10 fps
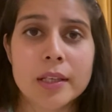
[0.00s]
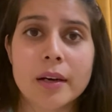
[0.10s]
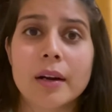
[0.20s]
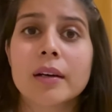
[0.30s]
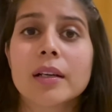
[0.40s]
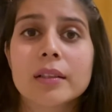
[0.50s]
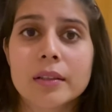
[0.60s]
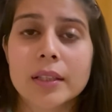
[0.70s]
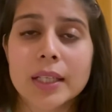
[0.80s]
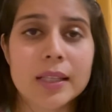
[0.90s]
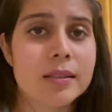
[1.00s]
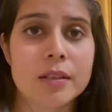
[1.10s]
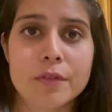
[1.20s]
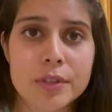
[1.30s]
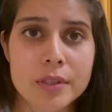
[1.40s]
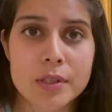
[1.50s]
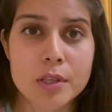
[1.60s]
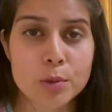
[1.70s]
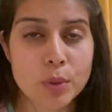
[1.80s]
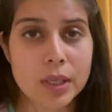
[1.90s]
There are other health services
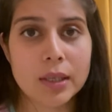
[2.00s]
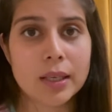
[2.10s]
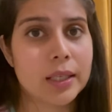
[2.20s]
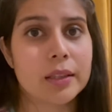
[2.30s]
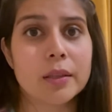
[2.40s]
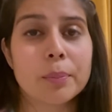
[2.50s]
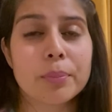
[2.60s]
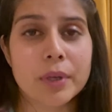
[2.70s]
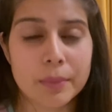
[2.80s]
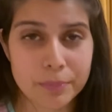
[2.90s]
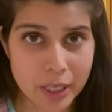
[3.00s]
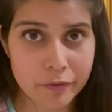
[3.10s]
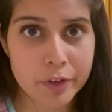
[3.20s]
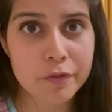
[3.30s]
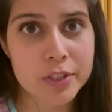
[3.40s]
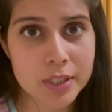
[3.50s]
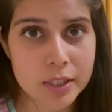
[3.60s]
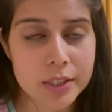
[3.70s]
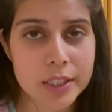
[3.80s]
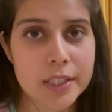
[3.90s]
as well, like the private
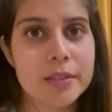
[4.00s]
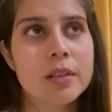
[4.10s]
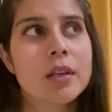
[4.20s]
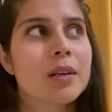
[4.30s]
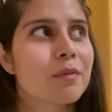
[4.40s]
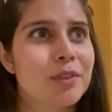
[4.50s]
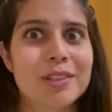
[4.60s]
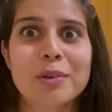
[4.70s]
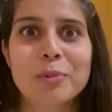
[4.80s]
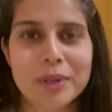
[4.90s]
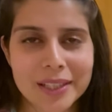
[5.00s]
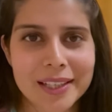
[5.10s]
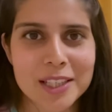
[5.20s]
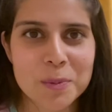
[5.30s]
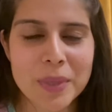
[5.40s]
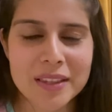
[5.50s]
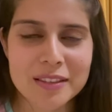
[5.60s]
facilities, which are very expensive.